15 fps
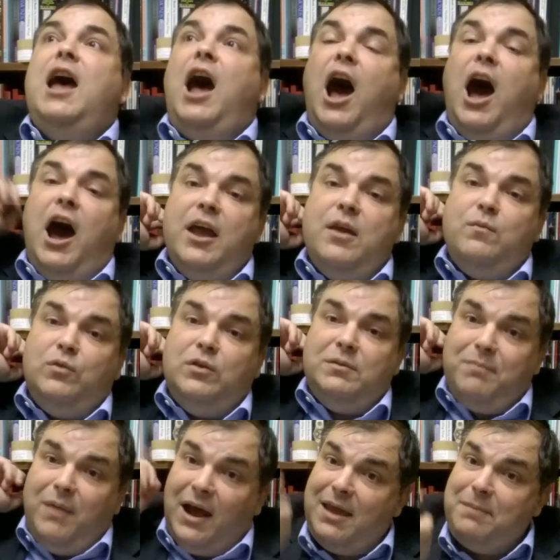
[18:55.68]
I would
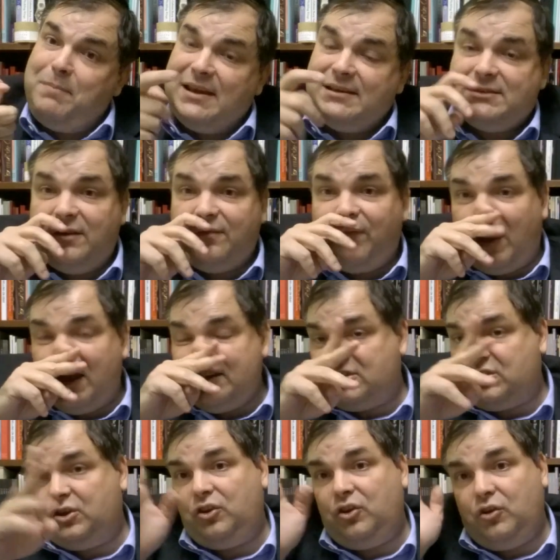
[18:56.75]
my best advice
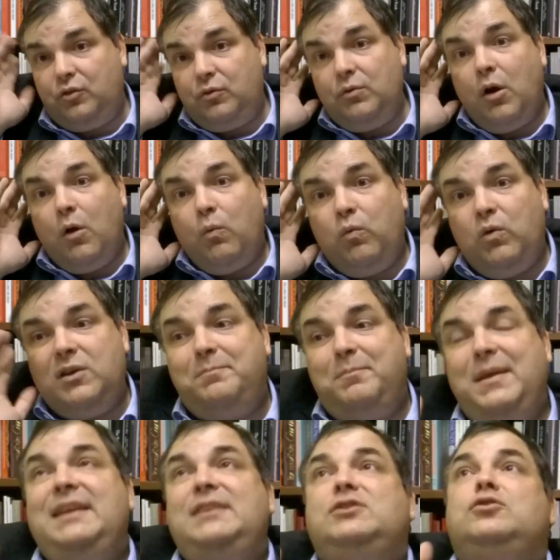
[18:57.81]
to you would
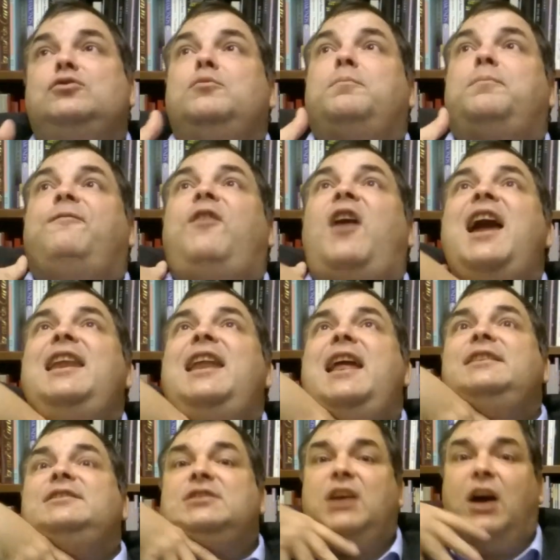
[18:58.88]
be to
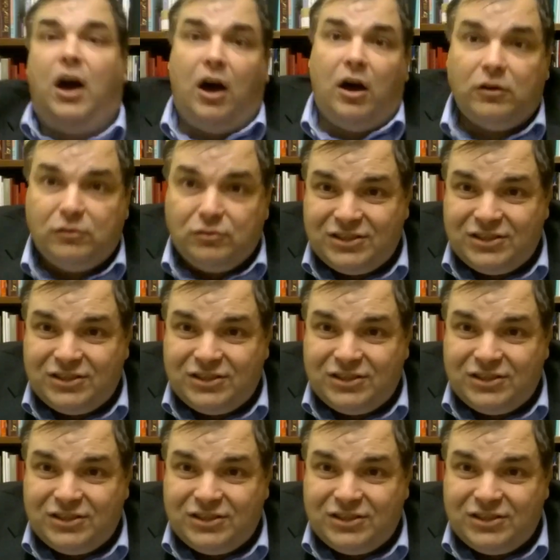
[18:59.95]
finance the whole